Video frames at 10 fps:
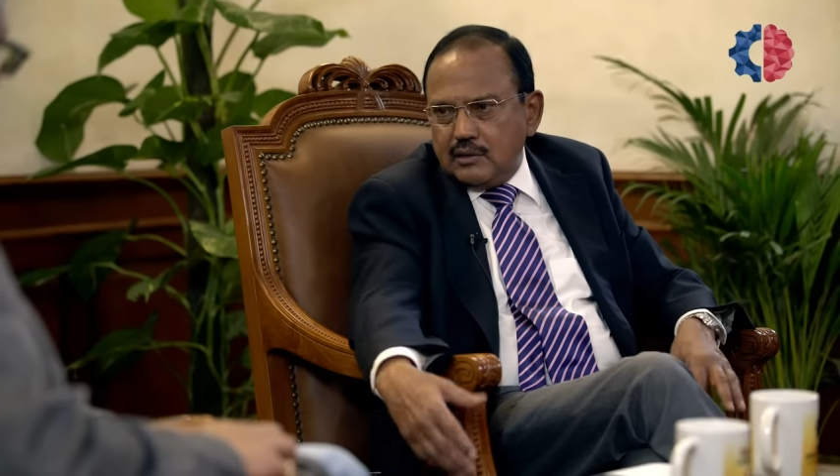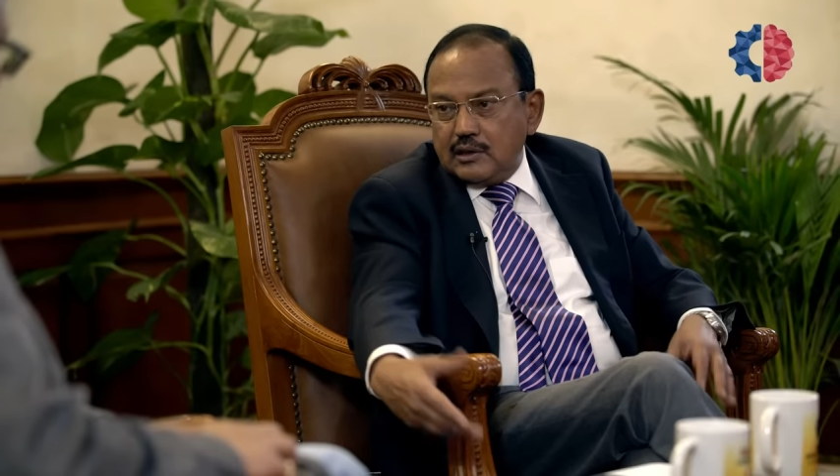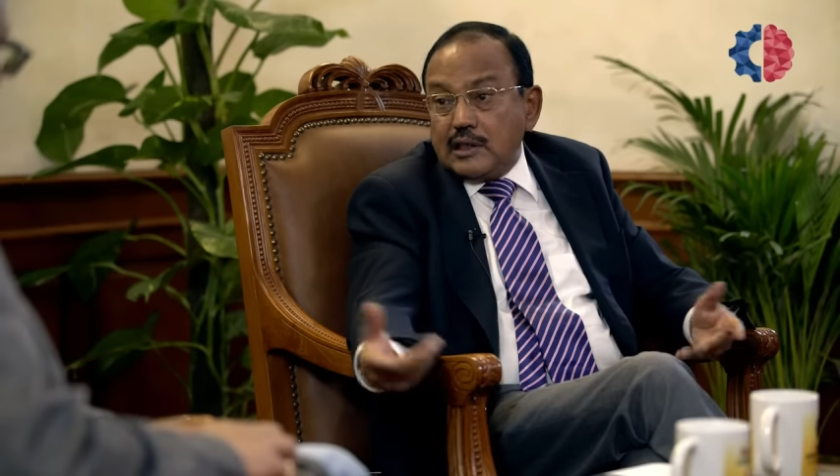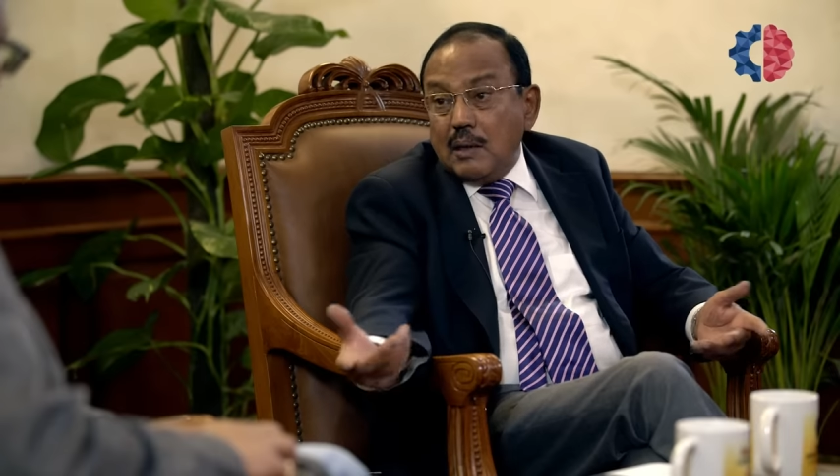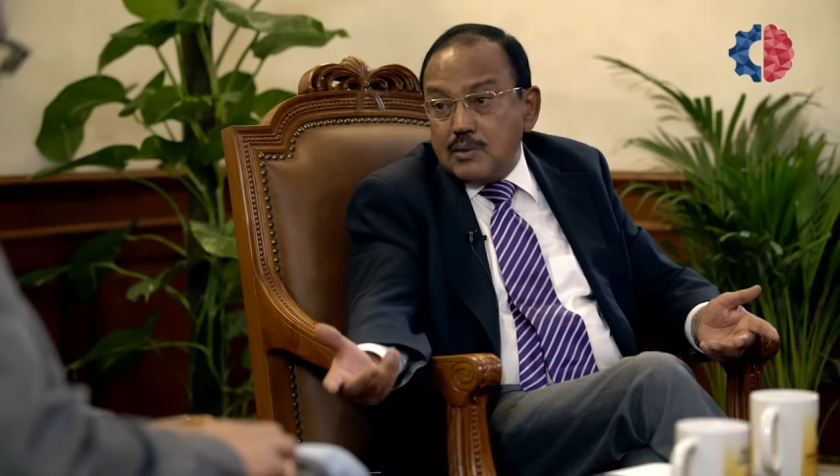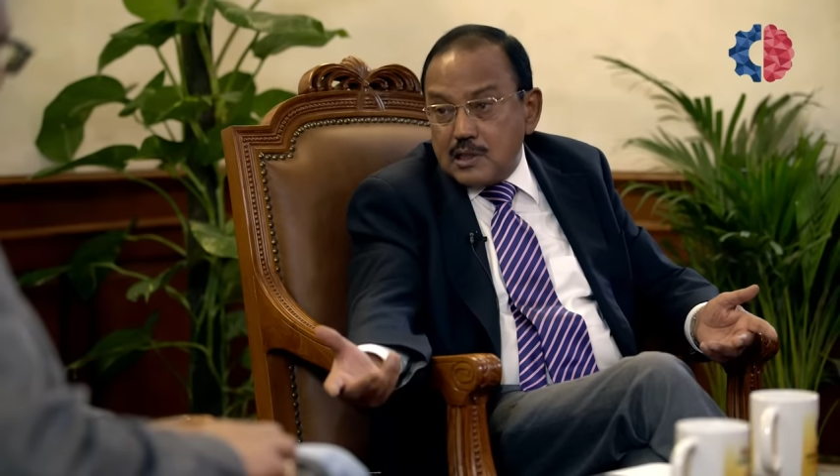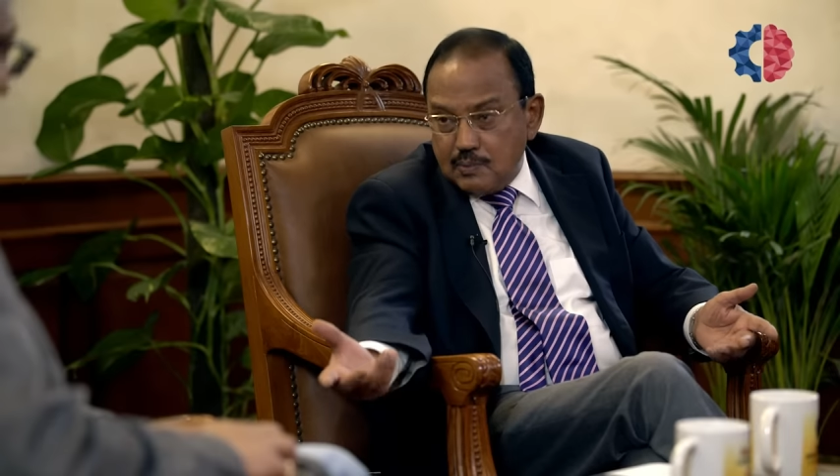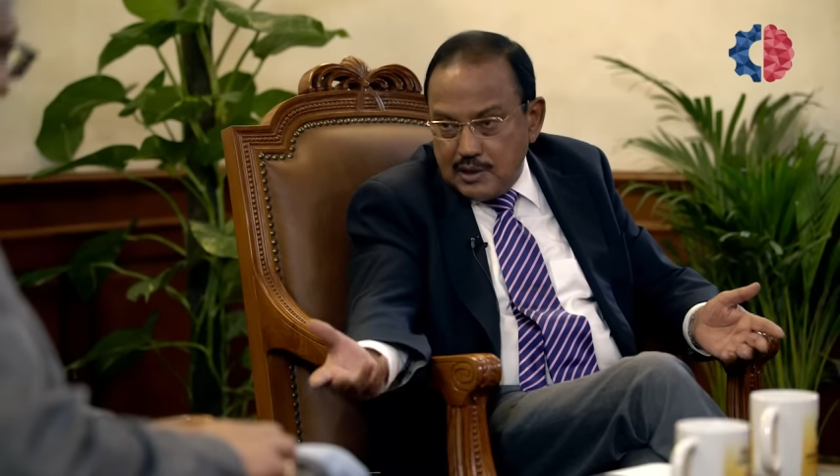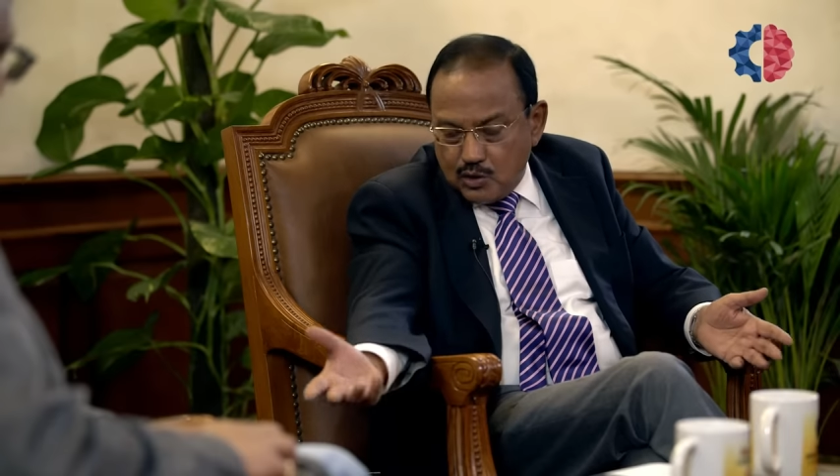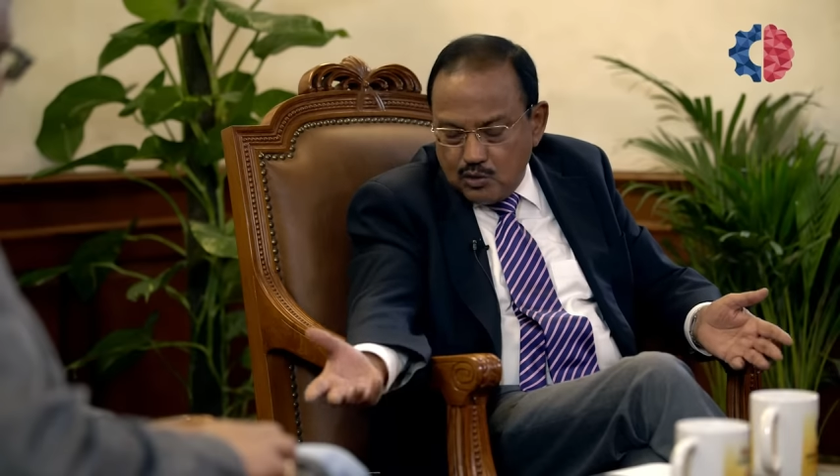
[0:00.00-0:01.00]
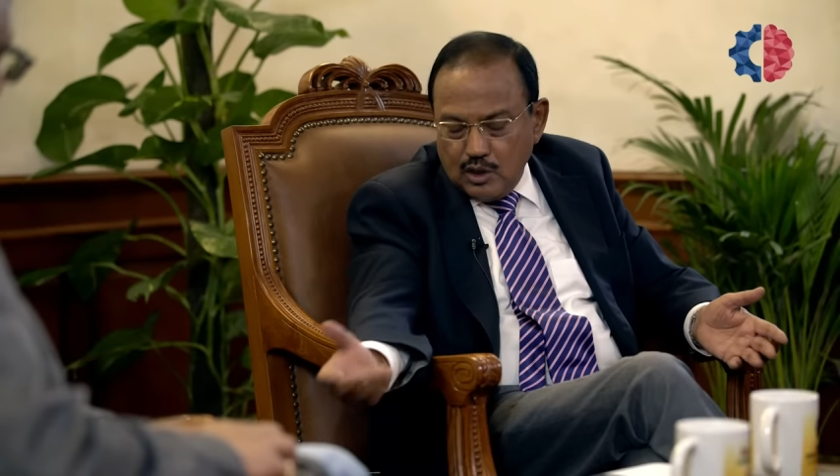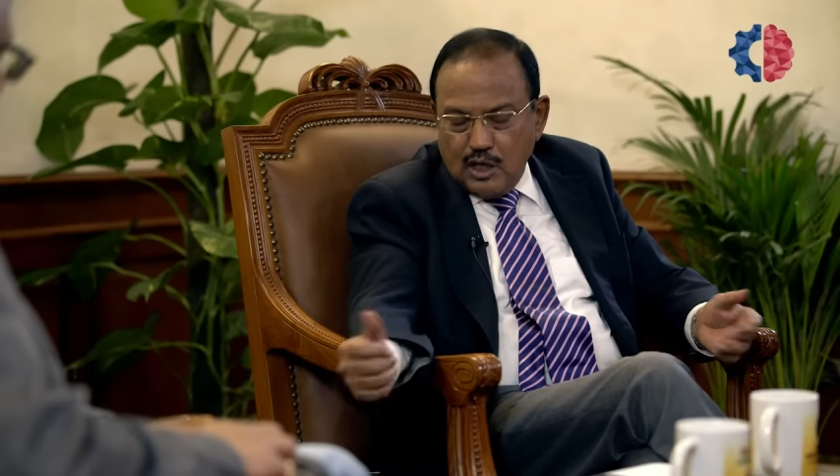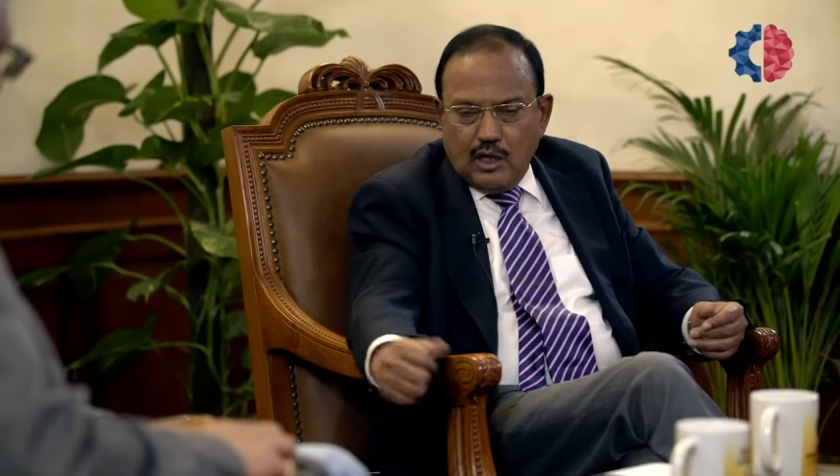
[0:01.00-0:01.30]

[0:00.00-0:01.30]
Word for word: or the cyberspace you